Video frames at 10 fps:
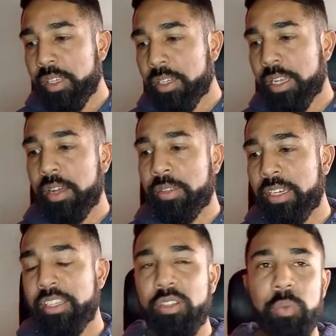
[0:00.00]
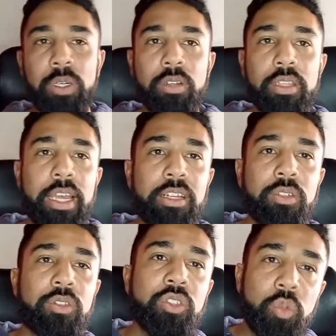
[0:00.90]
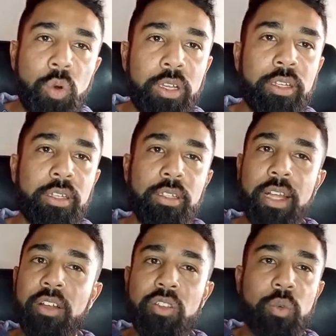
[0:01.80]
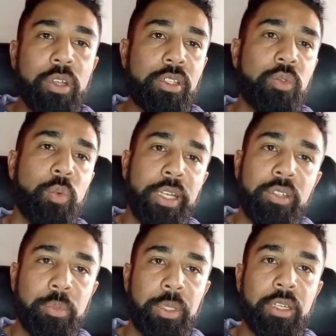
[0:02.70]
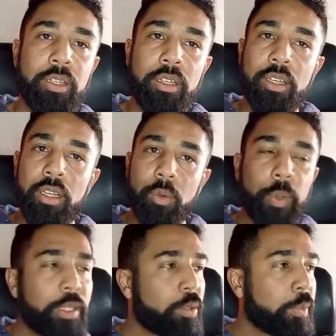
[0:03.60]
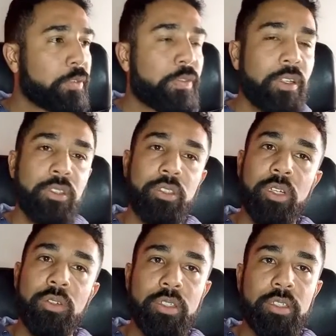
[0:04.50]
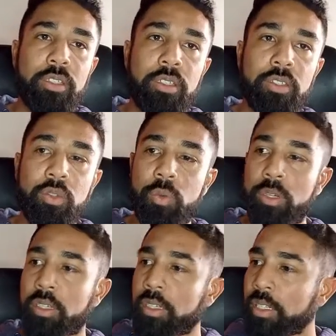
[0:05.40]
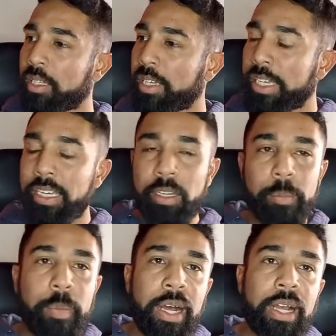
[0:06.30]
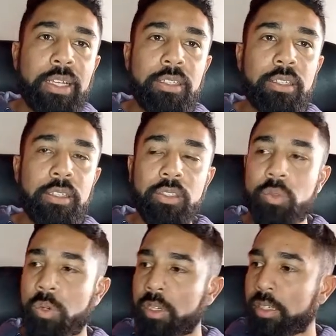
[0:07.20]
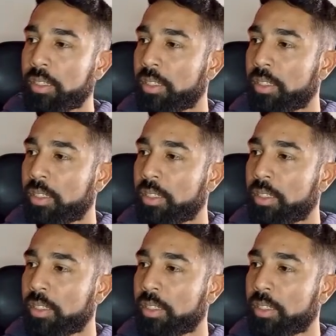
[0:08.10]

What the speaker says: now they need to work on the actual squad. Our squad is way too big. Way too big. Phil Jones is in the squad. Eric Bailly is in the squad.